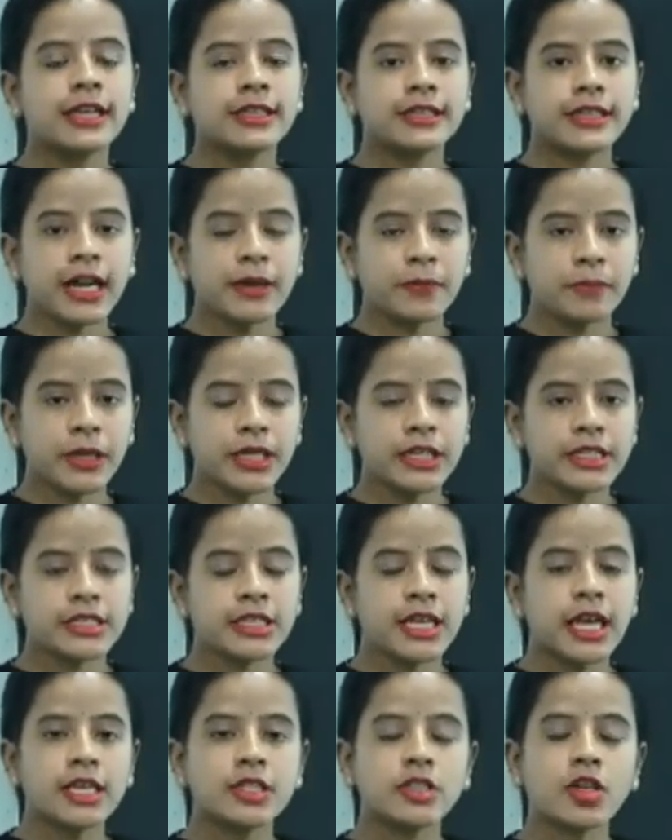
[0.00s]
That
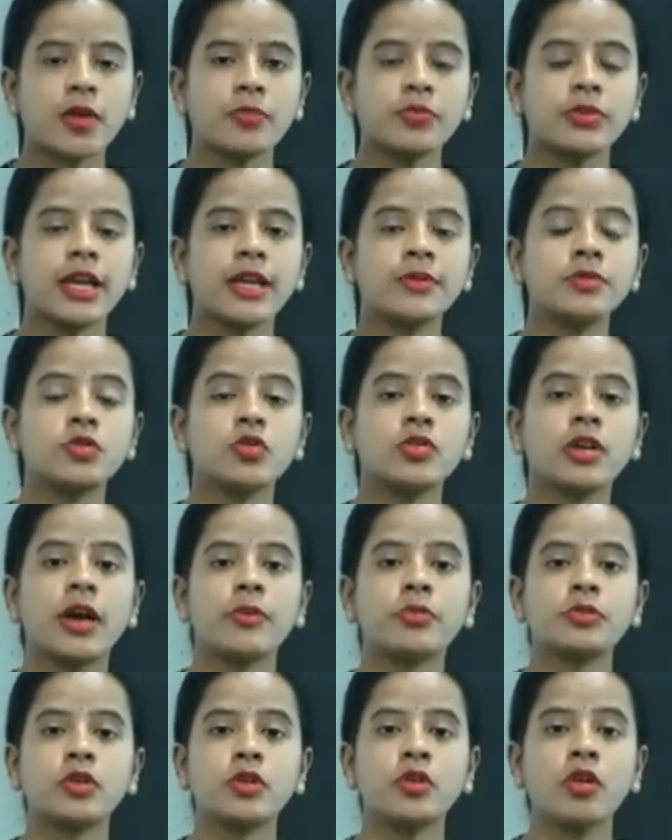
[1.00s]
means sometimes we
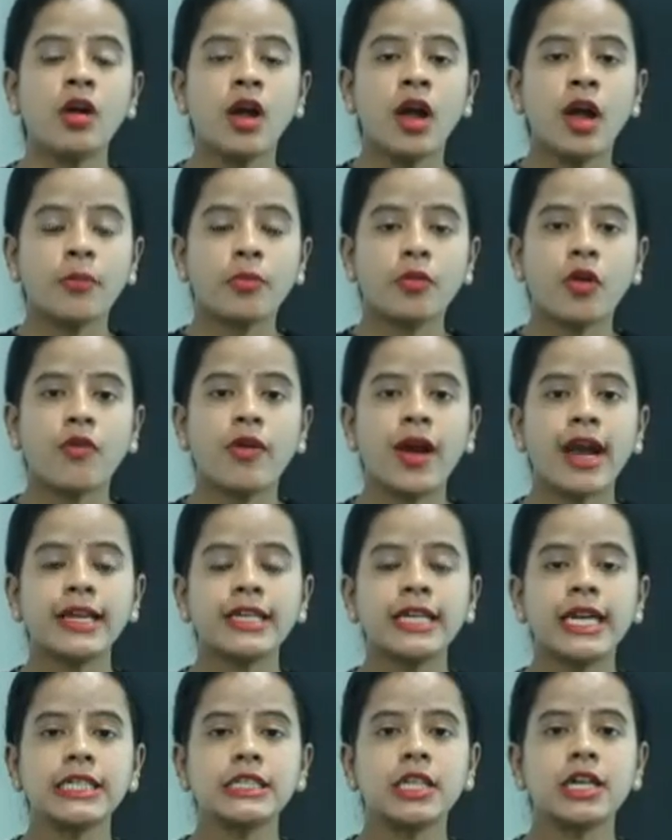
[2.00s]
have to
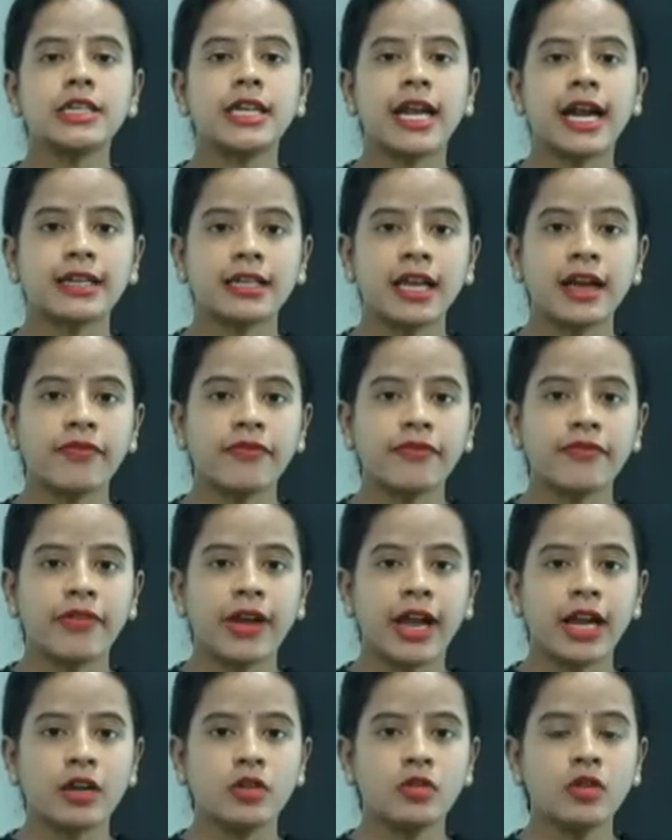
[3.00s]
provided the data
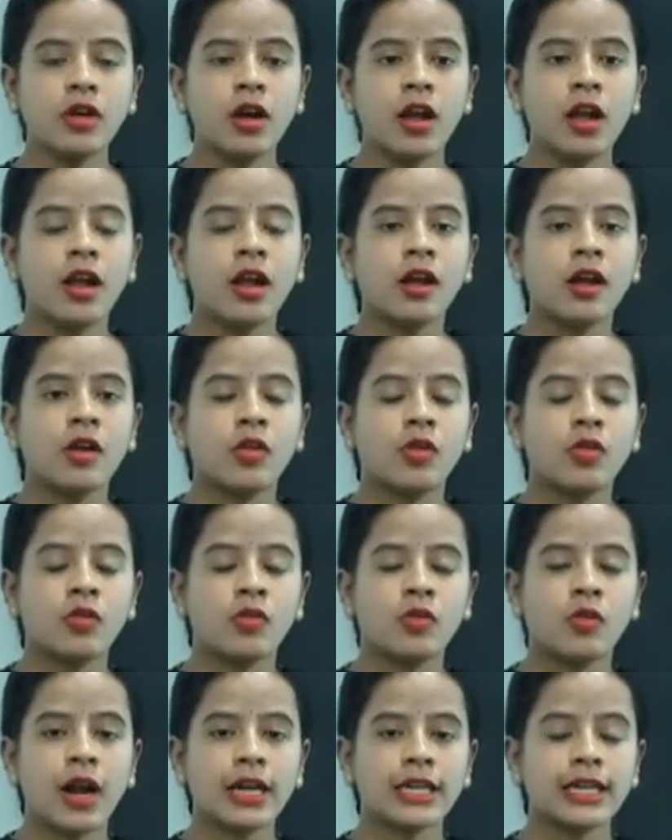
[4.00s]
value
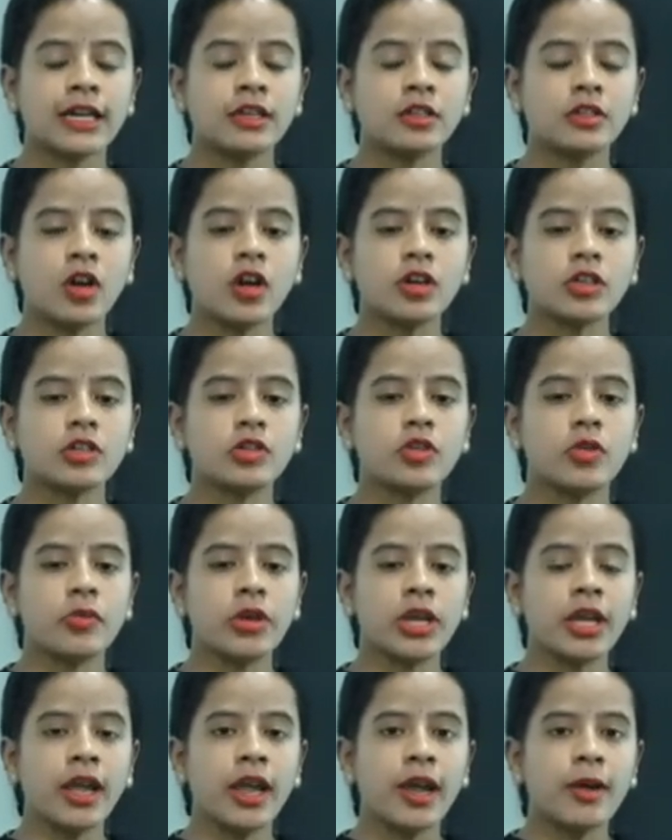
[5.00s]
what are not to
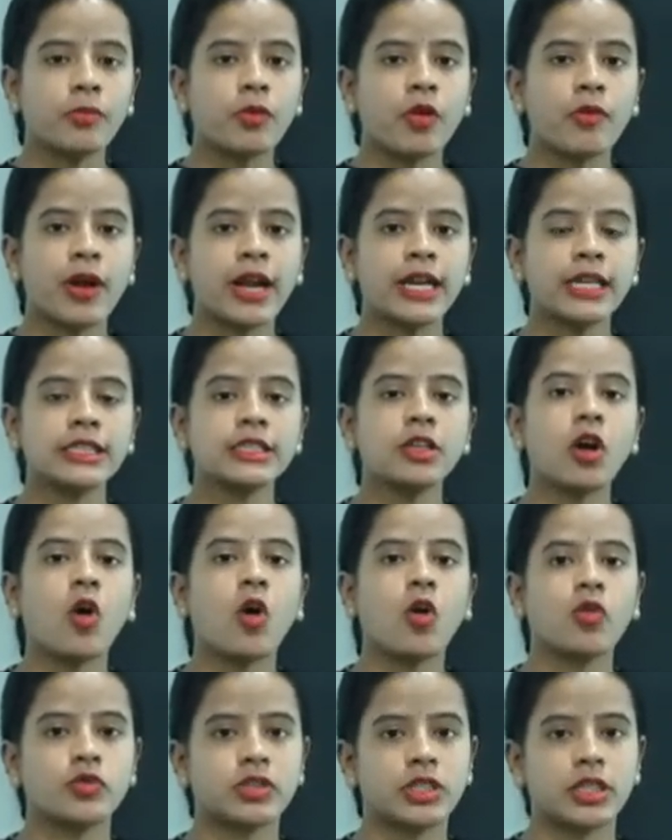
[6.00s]
be providing the
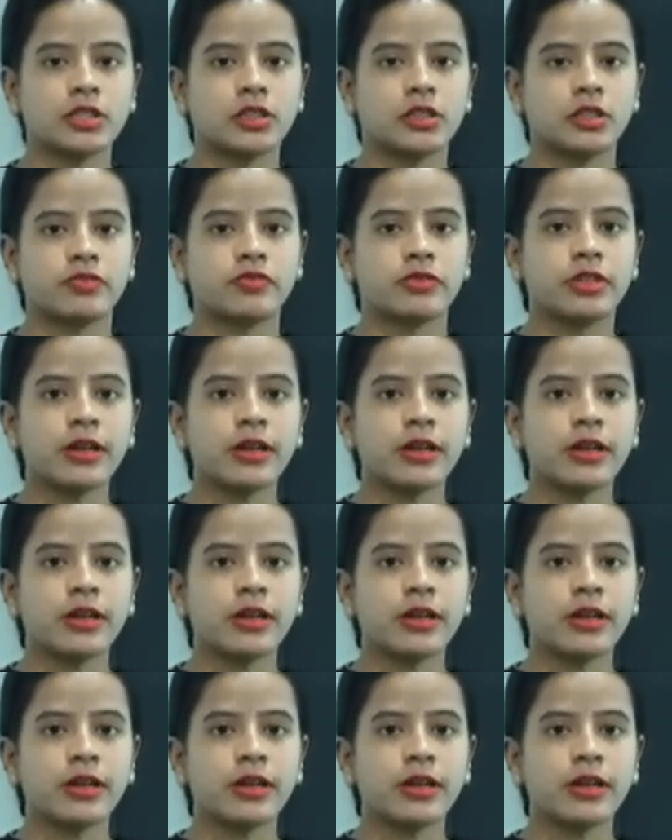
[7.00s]
objective.